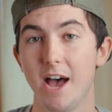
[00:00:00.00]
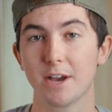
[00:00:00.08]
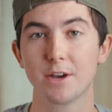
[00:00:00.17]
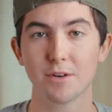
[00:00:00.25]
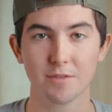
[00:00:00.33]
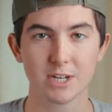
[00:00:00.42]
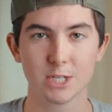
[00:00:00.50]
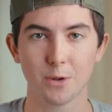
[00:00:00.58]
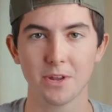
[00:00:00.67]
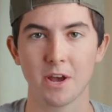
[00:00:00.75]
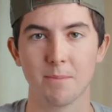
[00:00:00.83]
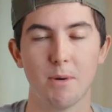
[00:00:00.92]
I could have
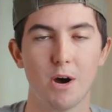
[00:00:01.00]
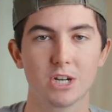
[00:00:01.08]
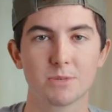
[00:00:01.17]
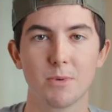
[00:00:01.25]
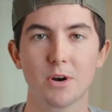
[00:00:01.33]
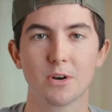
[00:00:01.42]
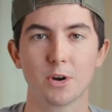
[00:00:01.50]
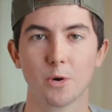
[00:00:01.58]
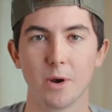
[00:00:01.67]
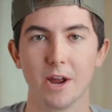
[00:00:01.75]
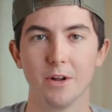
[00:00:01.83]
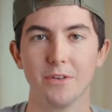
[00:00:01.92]
resold it on Poshmark or
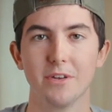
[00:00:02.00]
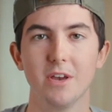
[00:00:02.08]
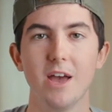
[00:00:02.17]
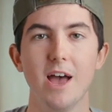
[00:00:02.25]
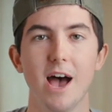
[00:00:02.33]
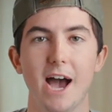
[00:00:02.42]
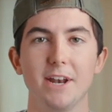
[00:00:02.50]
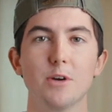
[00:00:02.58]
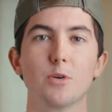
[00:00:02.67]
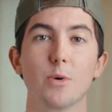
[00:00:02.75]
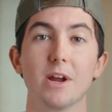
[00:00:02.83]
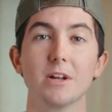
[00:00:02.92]
Grailed. I know
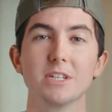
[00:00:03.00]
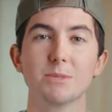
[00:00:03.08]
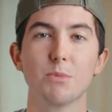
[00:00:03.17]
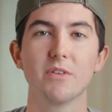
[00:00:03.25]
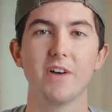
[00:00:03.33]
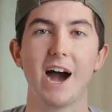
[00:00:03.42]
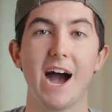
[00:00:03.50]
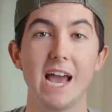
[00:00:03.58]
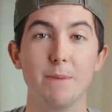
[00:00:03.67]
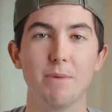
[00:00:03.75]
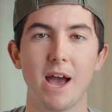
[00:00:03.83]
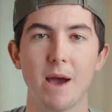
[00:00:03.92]
Grailed is more of a
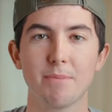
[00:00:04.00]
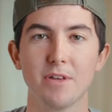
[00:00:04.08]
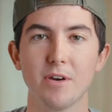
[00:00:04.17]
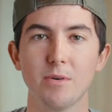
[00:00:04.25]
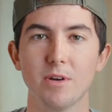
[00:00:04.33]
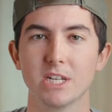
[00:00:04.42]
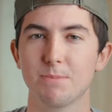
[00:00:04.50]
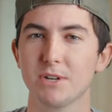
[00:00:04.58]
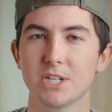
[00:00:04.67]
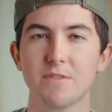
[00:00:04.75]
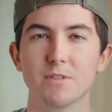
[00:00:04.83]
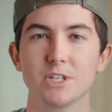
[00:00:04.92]
hype app though,
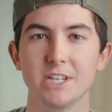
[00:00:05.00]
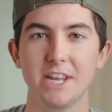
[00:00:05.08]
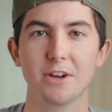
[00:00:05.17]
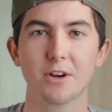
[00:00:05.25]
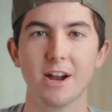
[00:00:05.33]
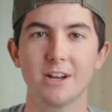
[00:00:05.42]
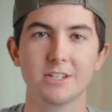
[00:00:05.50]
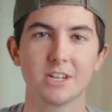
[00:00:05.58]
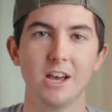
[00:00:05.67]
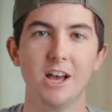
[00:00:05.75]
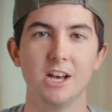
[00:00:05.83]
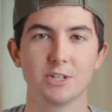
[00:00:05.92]
especially for sneakerheads,
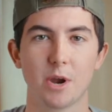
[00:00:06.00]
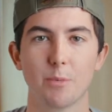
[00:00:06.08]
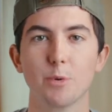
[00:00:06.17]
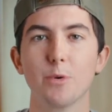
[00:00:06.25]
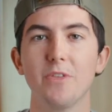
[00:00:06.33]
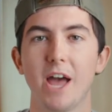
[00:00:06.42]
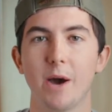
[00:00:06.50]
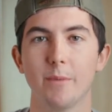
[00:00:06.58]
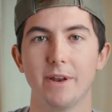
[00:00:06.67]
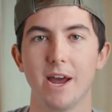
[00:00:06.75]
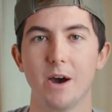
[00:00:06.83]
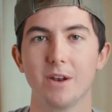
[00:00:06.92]
so I ruled that
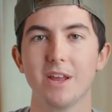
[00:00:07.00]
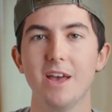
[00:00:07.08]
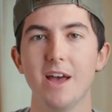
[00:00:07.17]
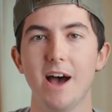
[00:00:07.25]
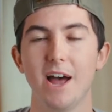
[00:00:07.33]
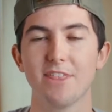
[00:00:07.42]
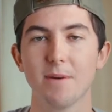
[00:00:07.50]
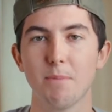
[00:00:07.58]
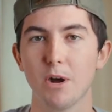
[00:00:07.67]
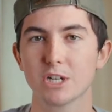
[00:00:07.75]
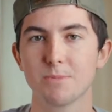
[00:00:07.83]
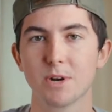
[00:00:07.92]
one out. I thought
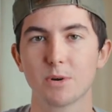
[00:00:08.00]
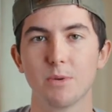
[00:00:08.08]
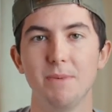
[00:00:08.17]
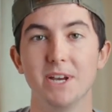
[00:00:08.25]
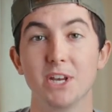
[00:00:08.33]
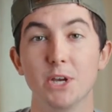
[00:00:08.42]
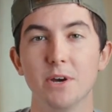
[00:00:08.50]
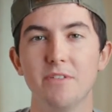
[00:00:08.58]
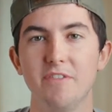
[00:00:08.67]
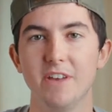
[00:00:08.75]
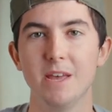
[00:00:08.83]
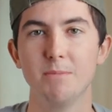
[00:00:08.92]
Poshmark would be a good
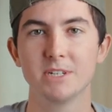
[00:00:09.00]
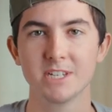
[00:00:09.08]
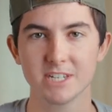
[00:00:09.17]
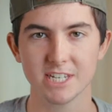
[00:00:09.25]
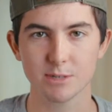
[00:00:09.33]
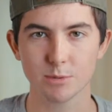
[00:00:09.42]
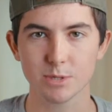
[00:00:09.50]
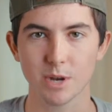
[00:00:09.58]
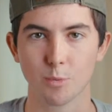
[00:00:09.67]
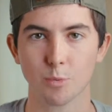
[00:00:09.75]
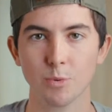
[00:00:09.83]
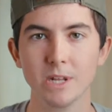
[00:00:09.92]
fit, but since this was
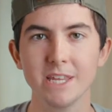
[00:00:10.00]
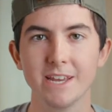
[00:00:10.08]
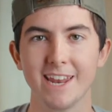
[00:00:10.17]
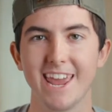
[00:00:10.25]
really an